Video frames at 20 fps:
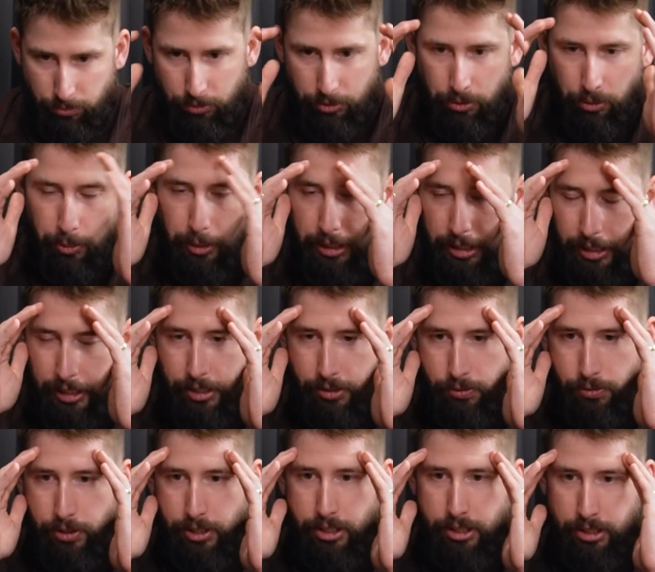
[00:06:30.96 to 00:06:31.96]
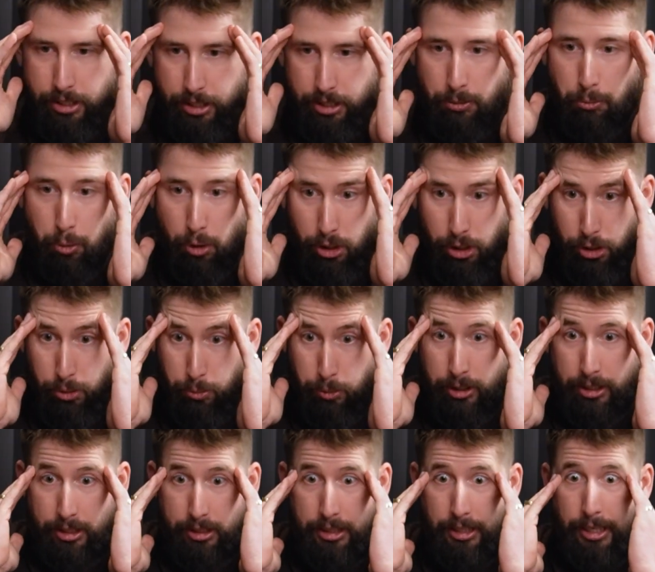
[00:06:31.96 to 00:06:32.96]
We live in a world
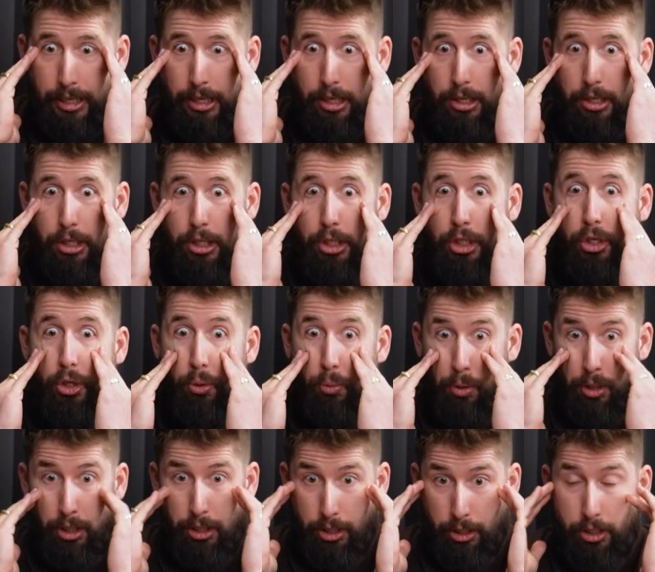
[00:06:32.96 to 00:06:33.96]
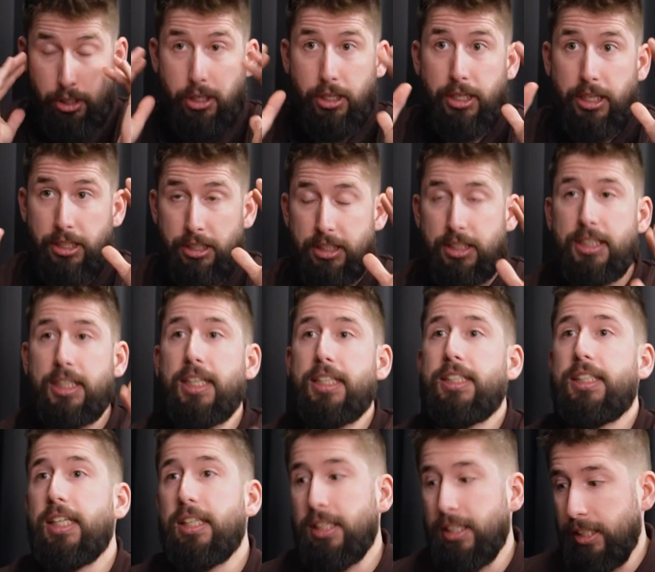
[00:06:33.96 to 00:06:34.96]
where it's like you are
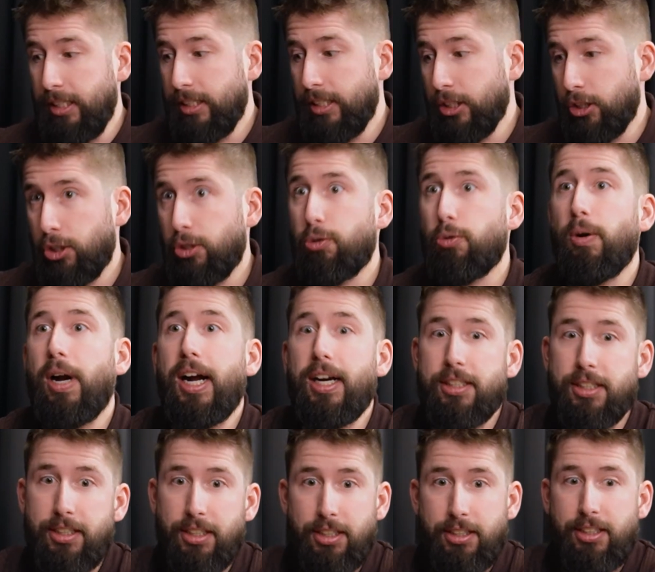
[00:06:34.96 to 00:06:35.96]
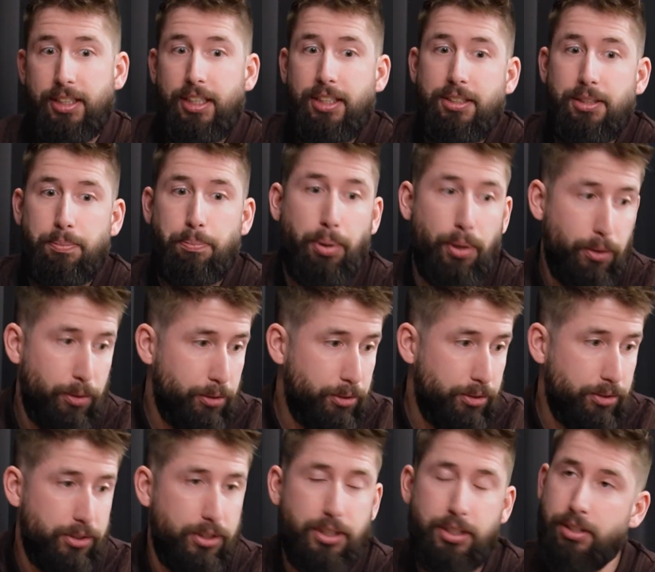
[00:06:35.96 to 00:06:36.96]
consistently distracted and
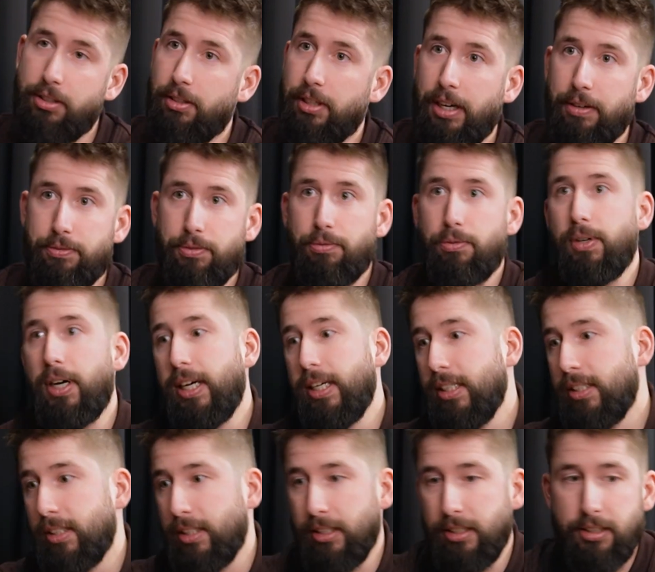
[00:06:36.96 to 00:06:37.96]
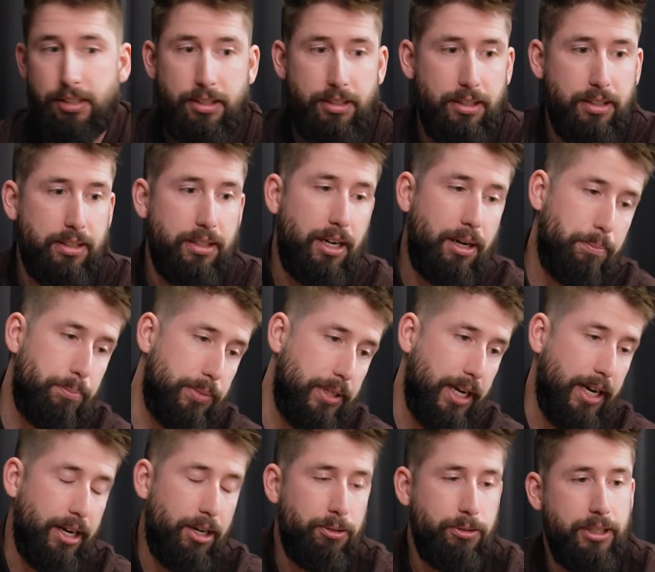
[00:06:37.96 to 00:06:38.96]
pulled left, right, and up,
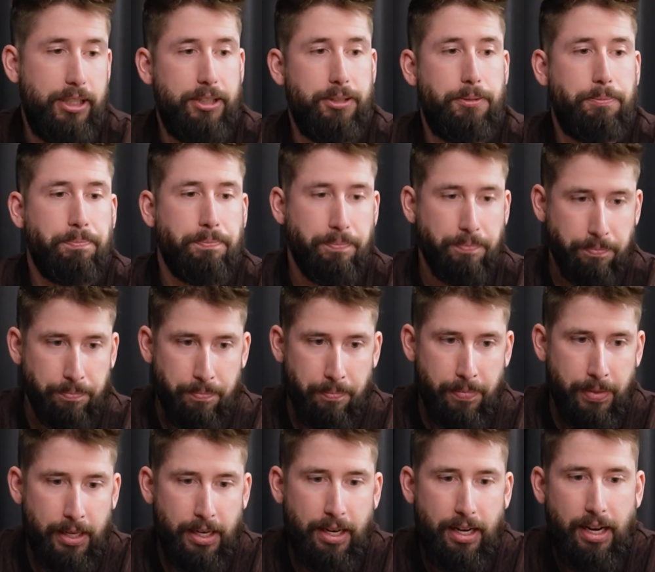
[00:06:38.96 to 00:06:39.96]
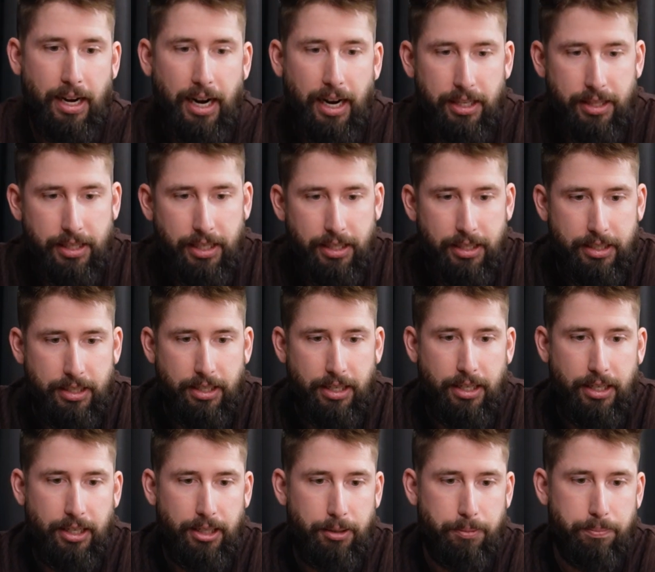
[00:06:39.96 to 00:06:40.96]
down. And I think
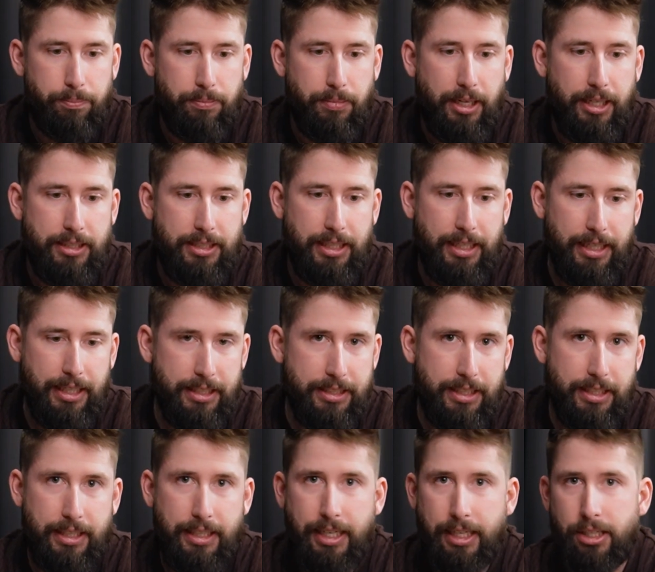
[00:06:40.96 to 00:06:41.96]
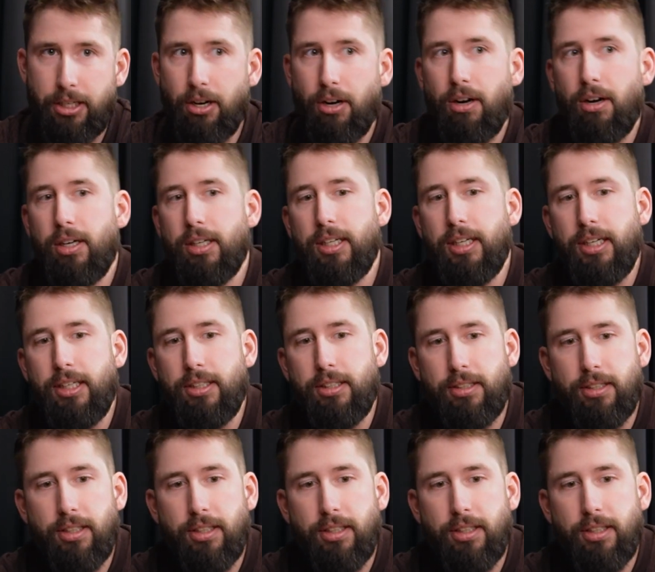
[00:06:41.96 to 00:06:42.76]
it's easy to get caught in